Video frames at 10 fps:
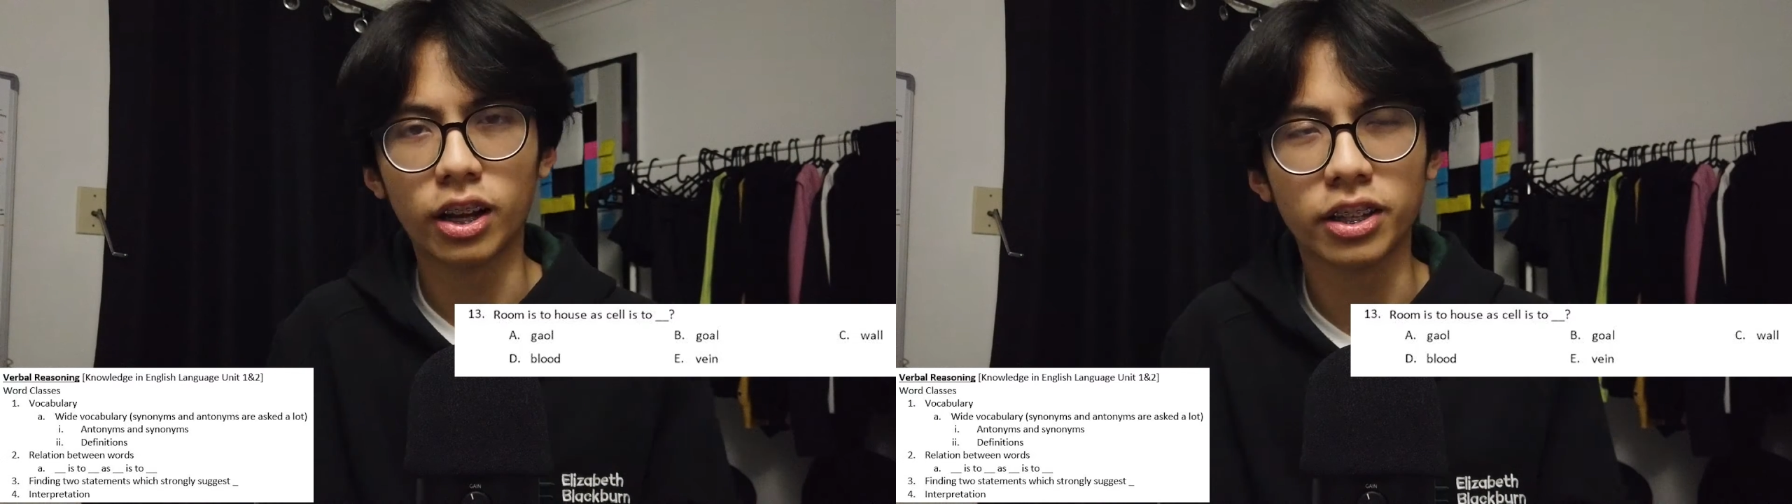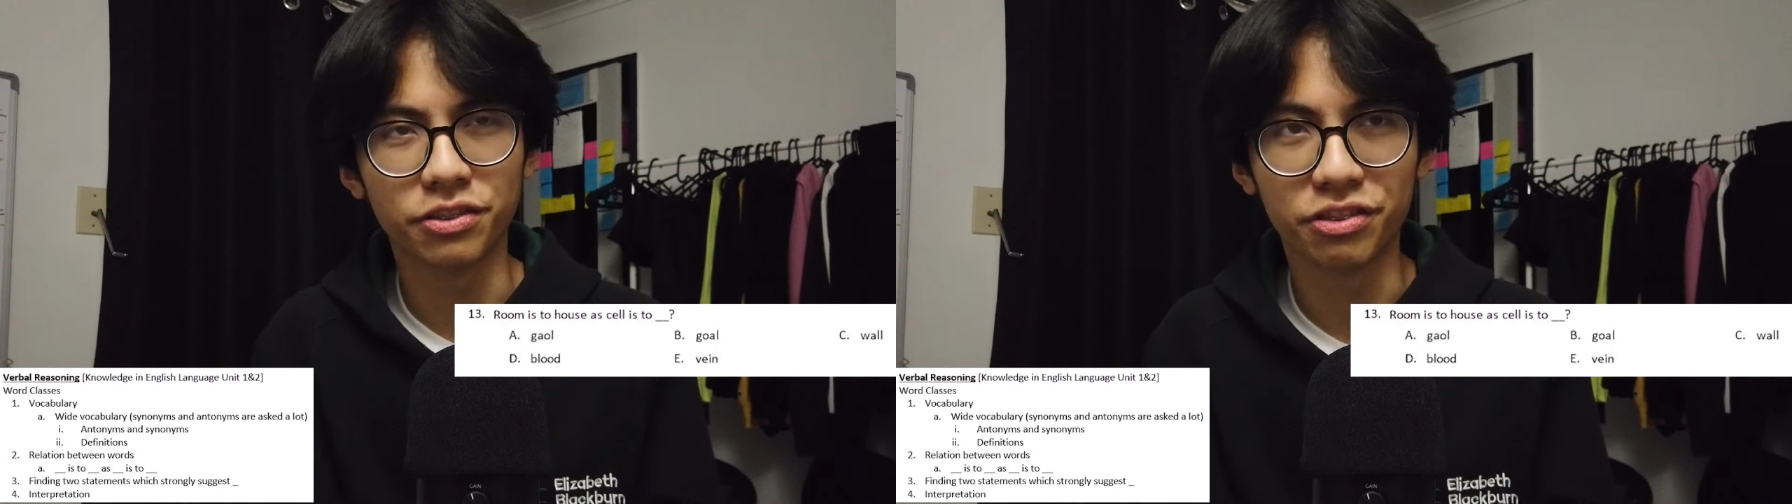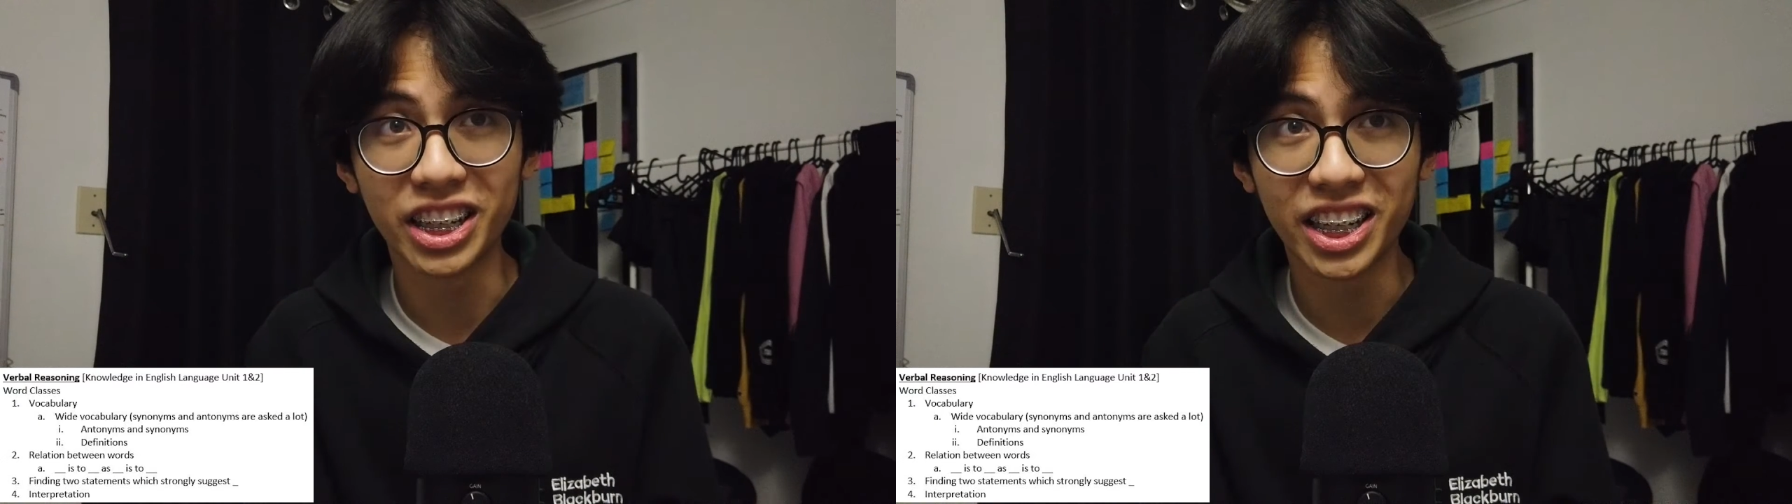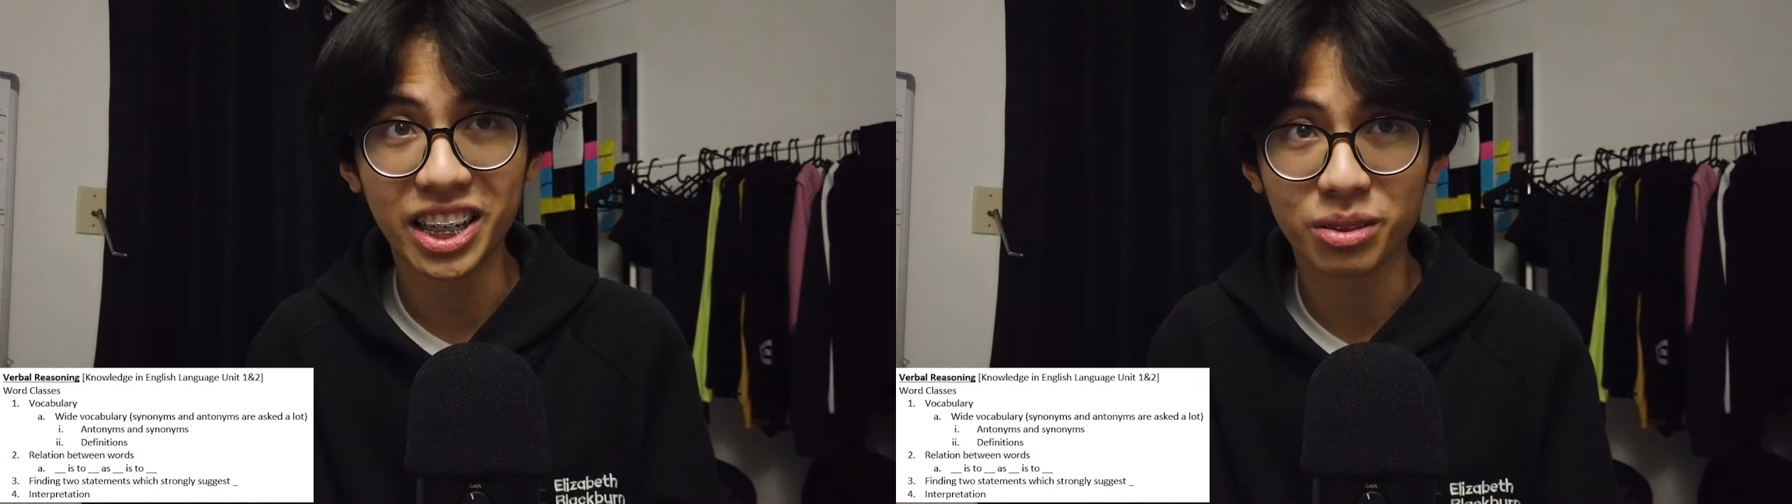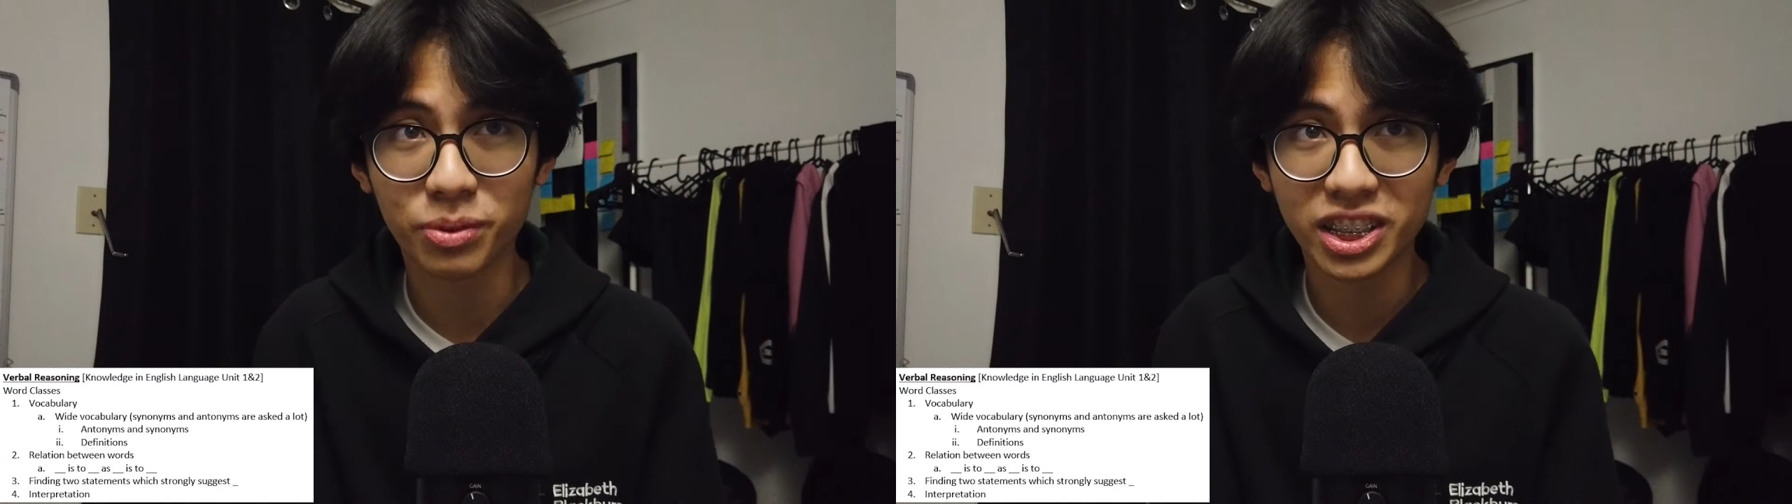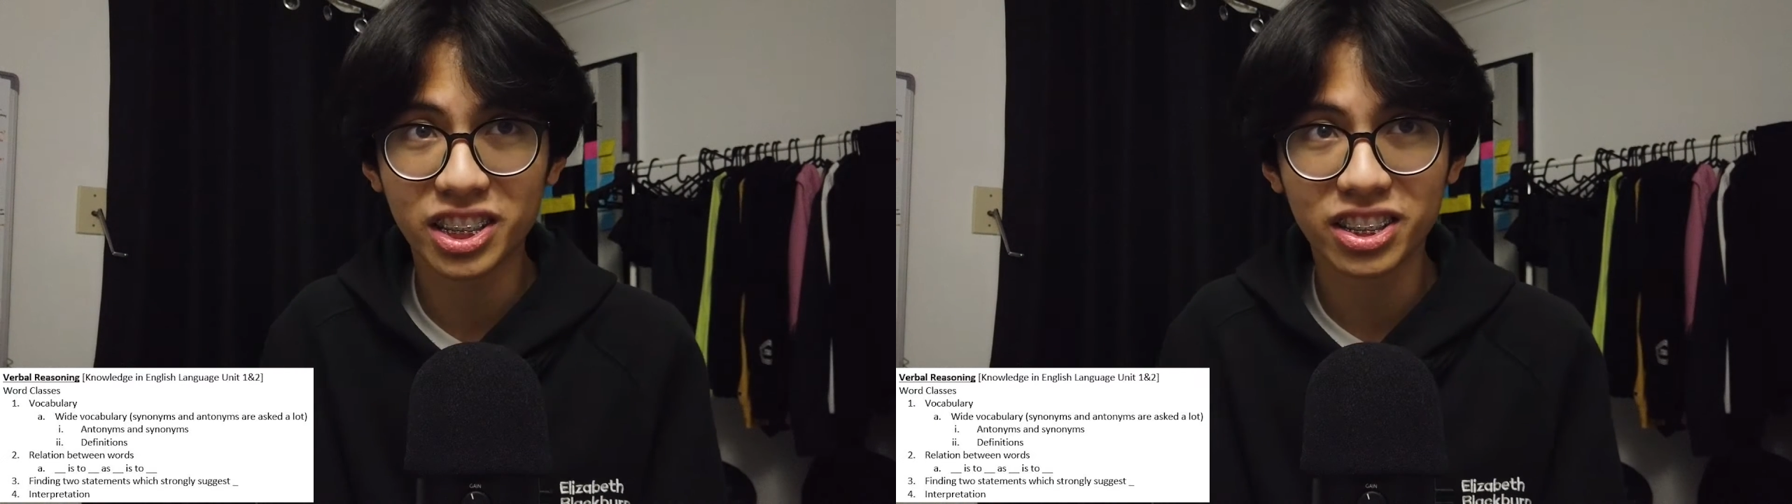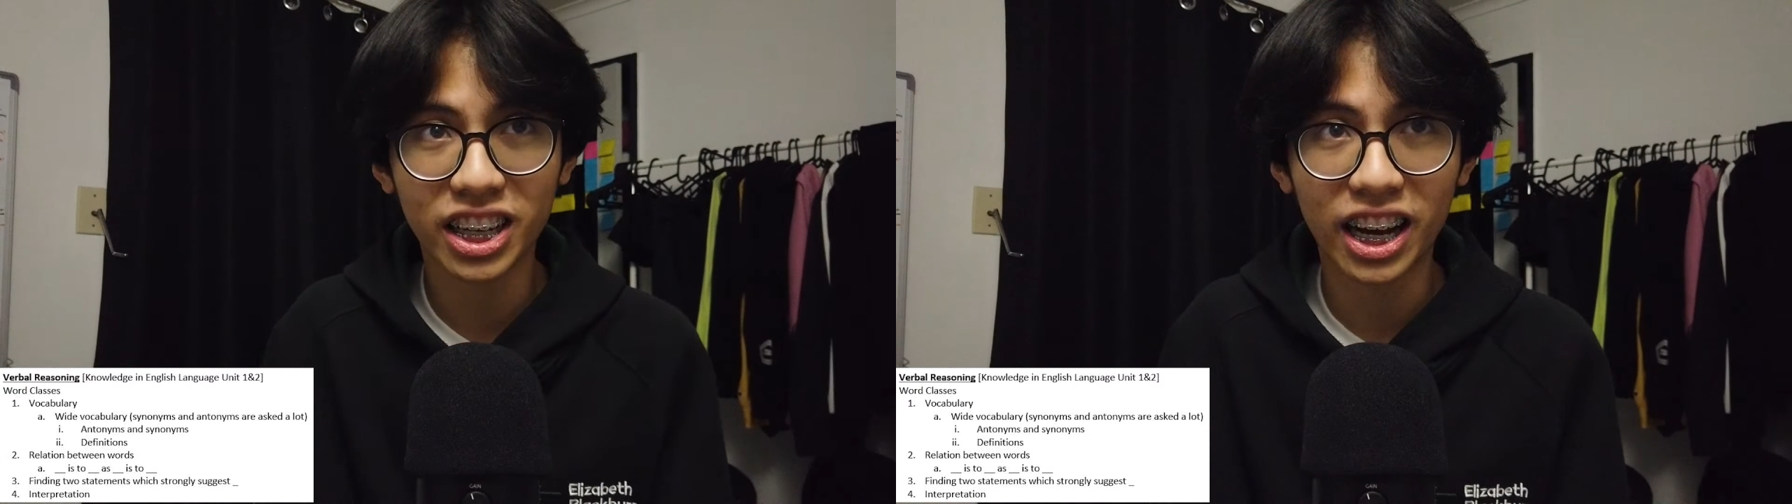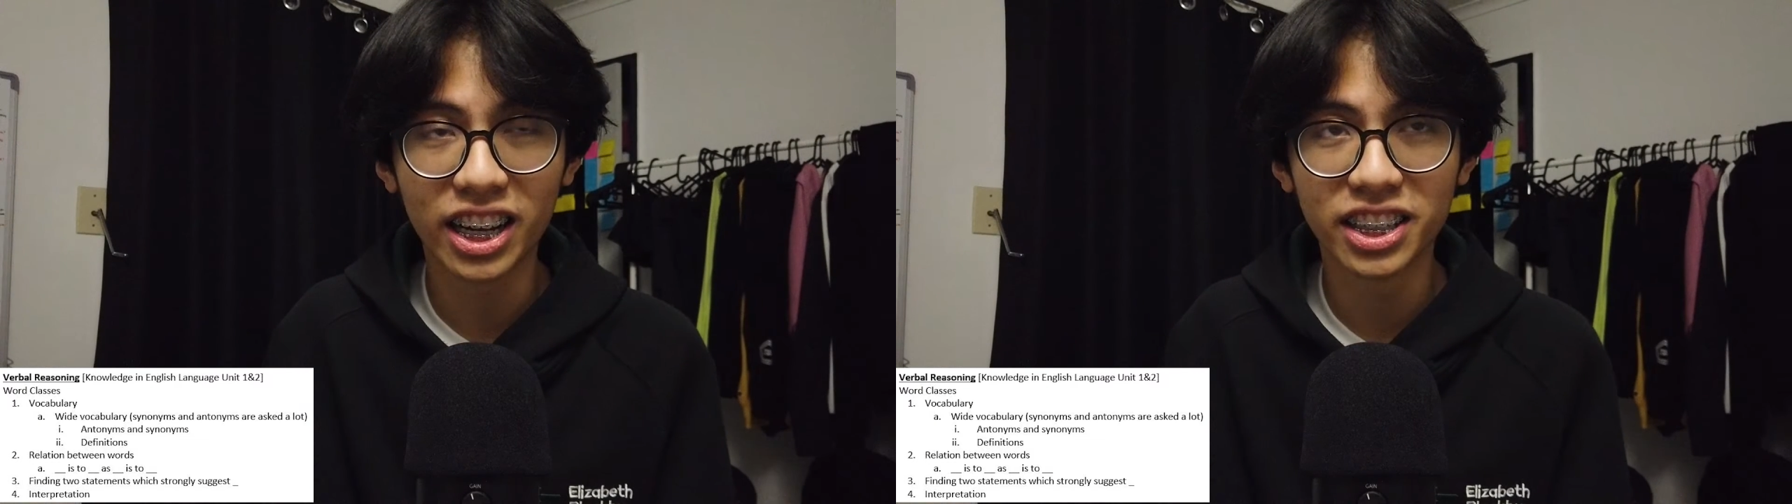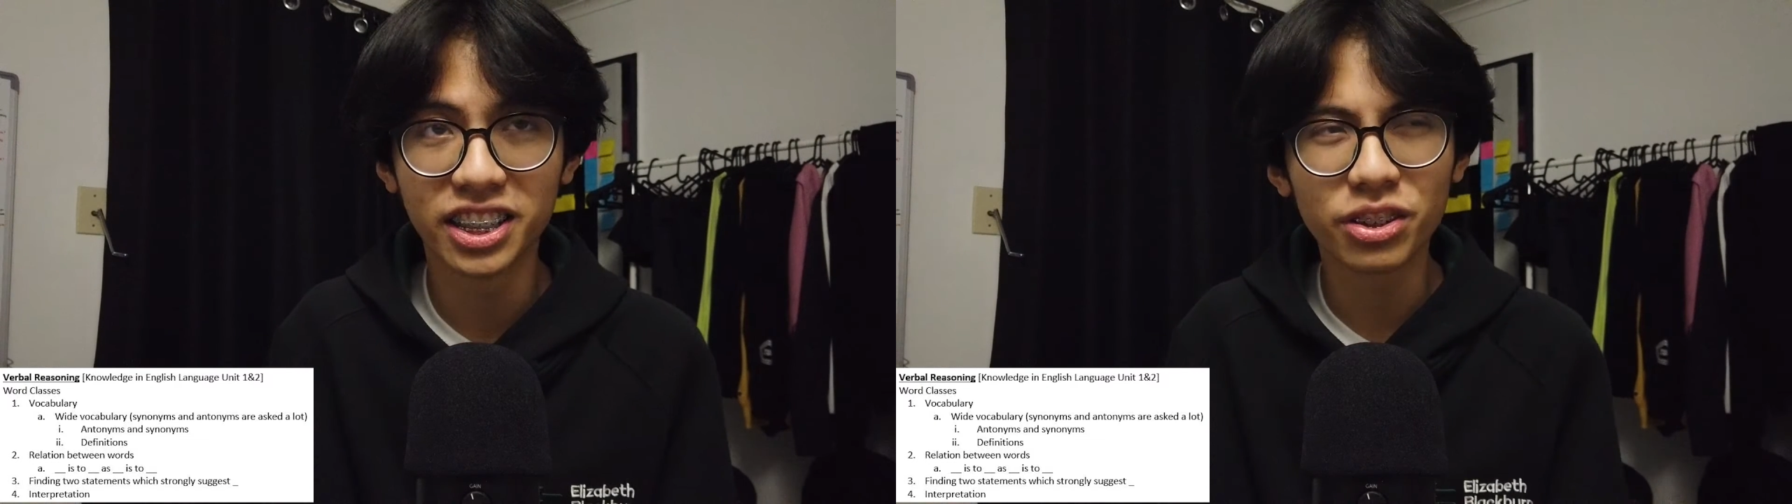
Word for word: and reading as much as you can.